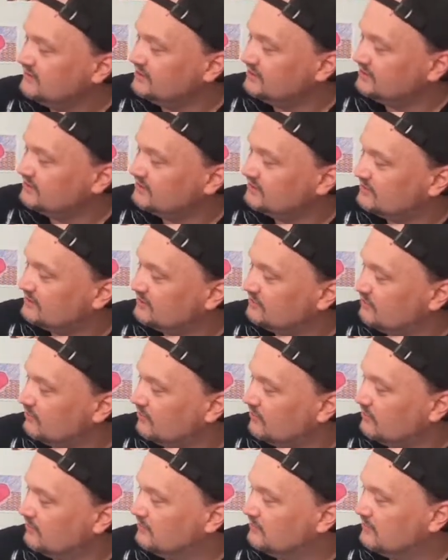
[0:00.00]
It's a
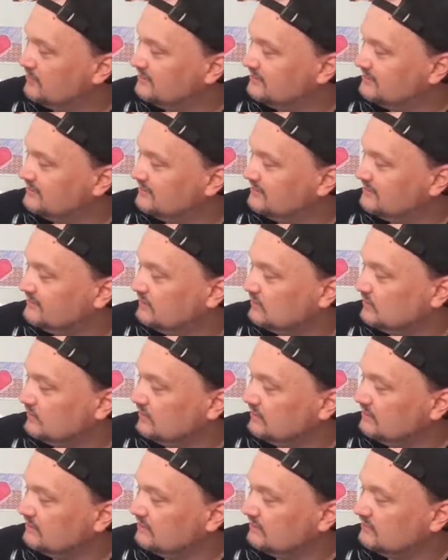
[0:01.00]
drawing I did and
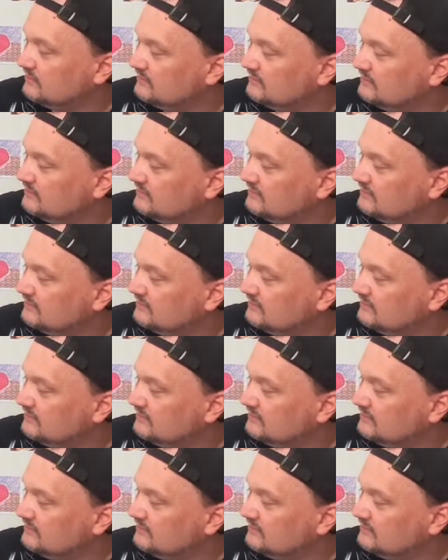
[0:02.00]
everything else.